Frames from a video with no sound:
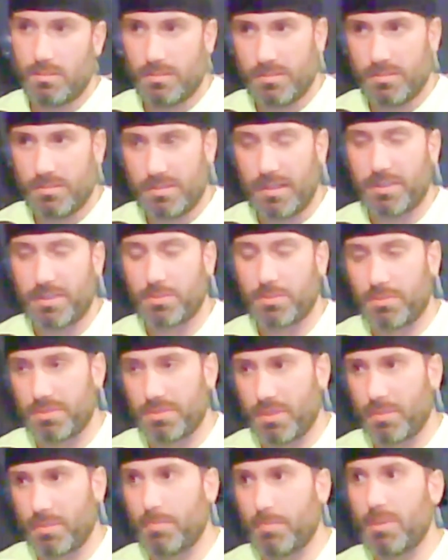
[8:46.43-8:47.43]
Sexuals
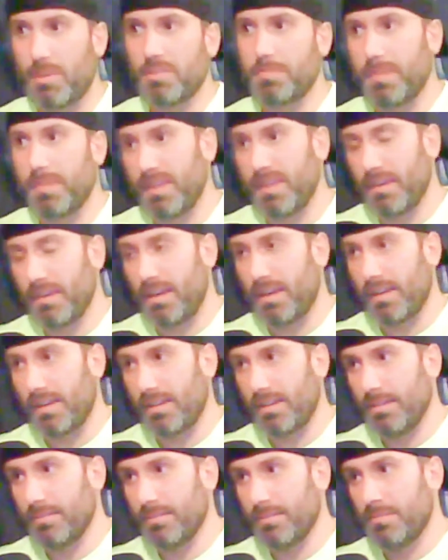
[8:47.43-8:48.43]
are the most
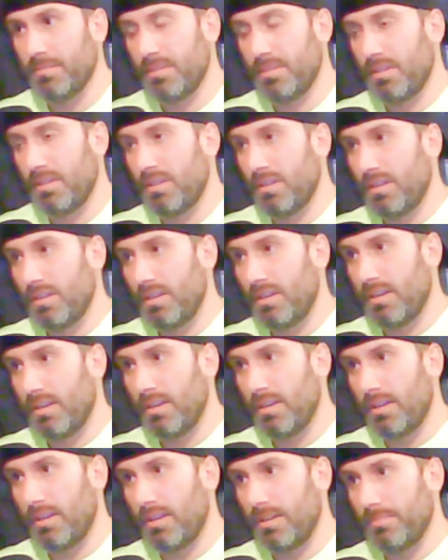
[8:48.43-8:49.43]
peacocky.
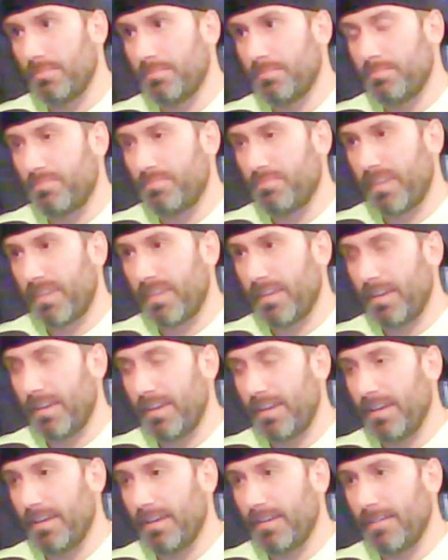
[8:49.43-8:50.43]

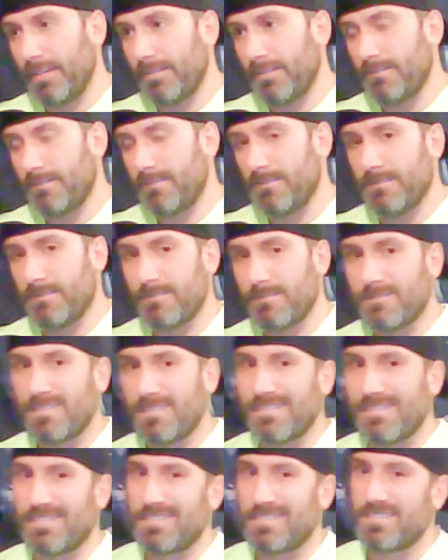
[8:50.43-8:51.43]
And
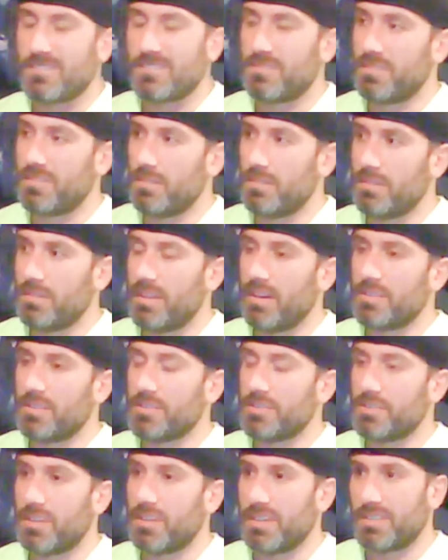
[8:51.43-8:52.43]
that
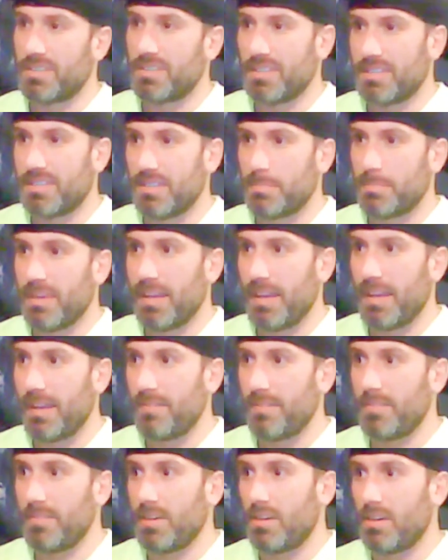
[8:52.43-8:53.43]
also translates into
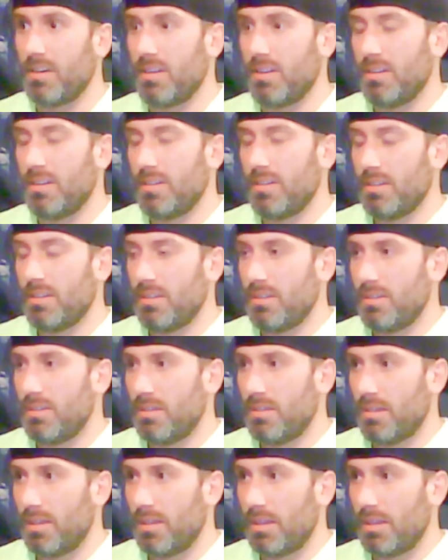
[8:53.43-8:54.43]
behavior.
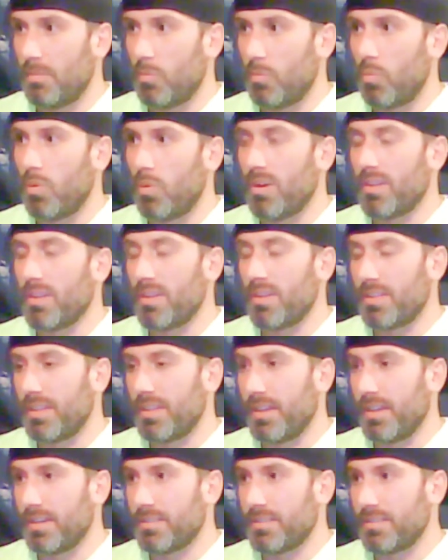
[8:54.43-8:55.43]
One of the
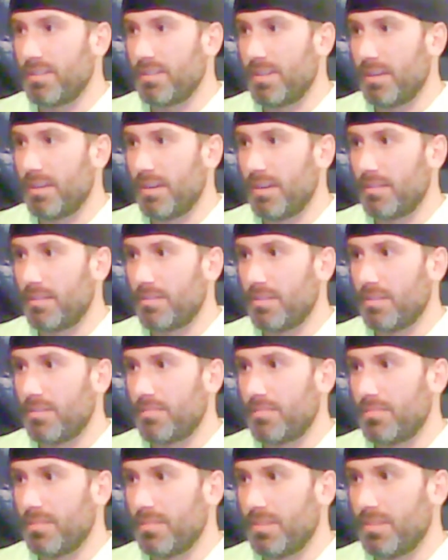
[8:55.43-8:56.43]
things, and I don't know
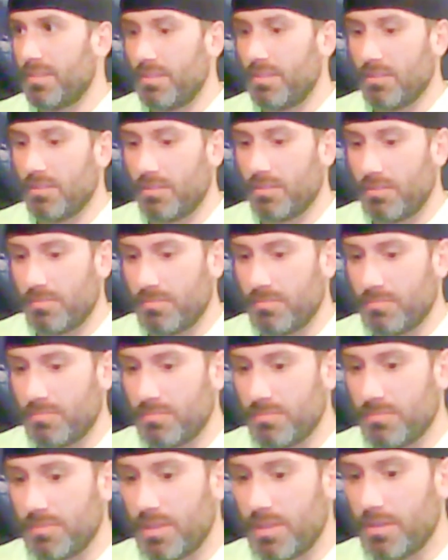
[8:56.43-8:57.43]
if y'all
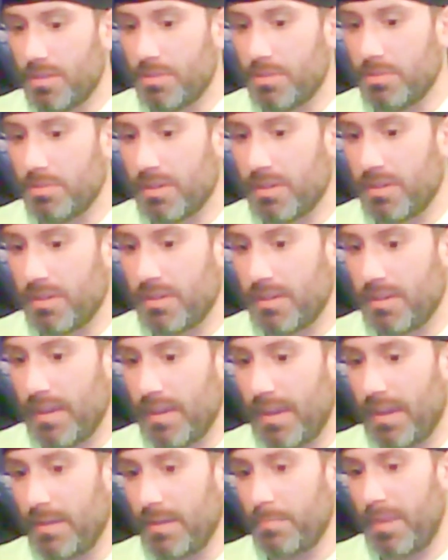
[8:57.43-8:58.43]
know who
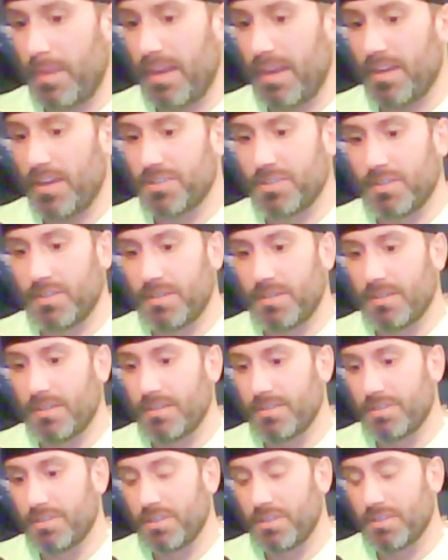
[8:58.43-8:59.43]
Kat Passionate
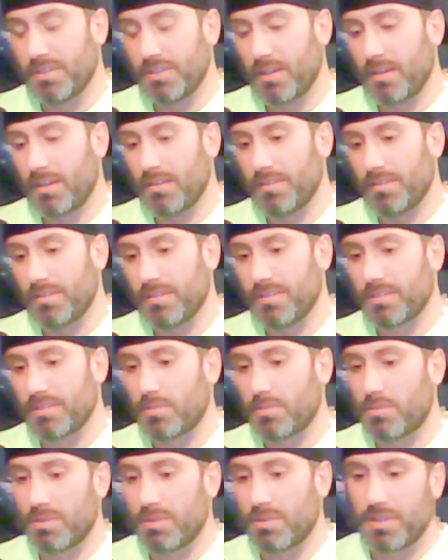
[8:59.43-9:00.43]
is. She's got a
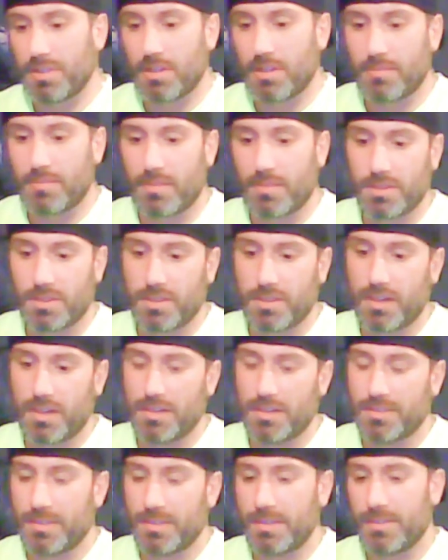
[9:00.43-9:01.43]
Discord server,
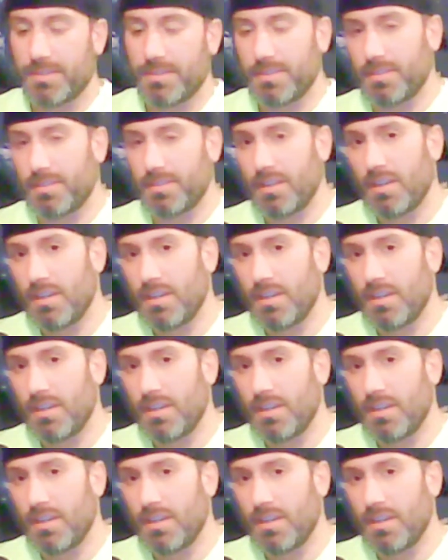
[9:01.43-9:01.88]
Transcendence, and